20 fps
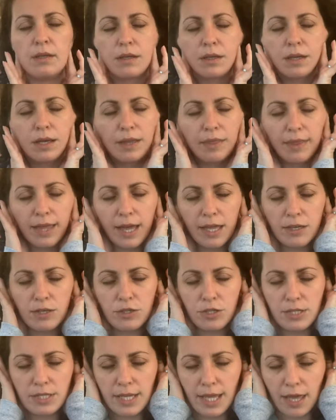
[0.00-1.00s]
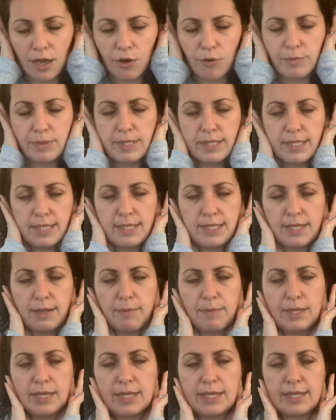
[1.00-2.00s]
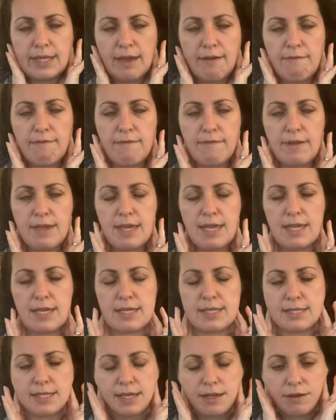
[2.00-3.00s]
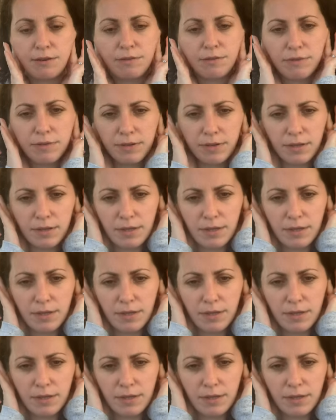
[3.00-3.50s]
And that just helps to stimulate that vagus nerve.